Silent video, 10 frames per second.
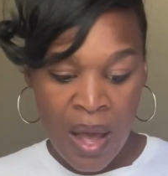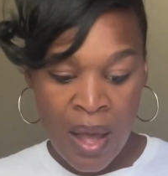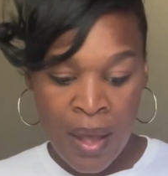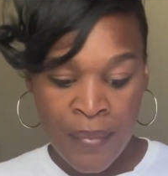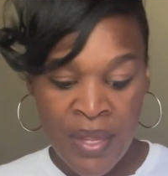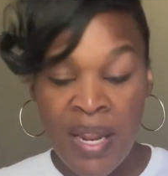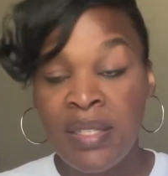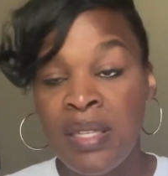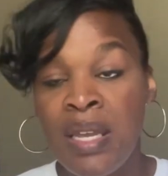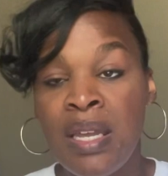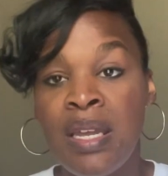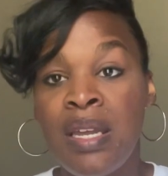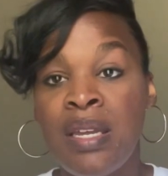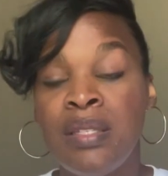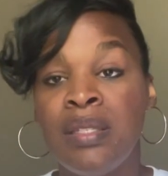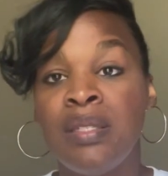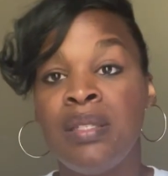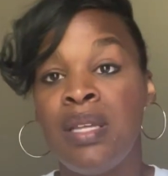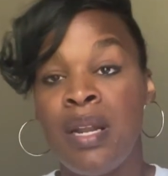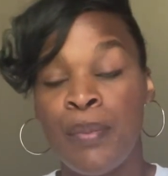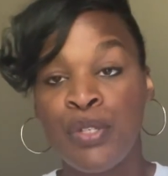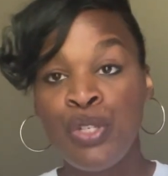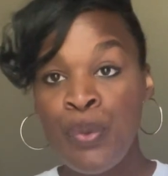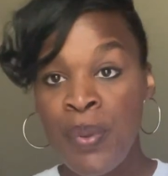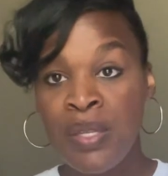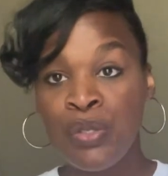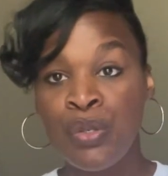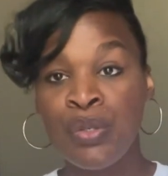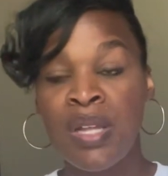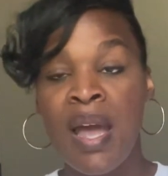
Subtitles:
The next thing is the number 2 pencils.